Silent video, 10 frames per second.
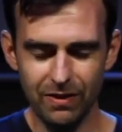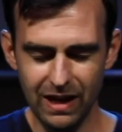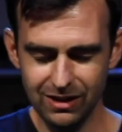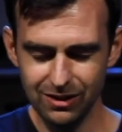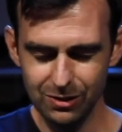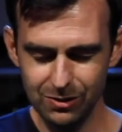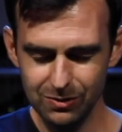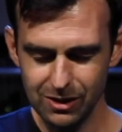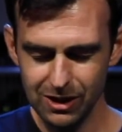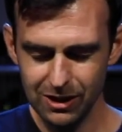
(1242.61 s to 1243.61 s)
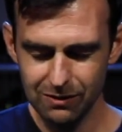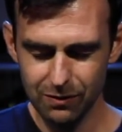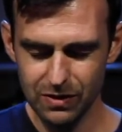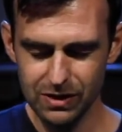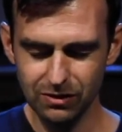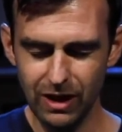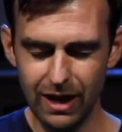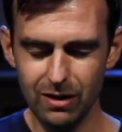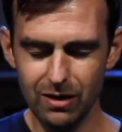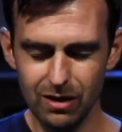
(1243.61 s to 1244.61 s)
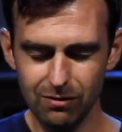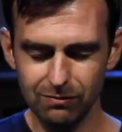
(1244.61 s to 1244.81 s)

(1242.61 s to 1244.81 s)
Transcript: thank you for this letter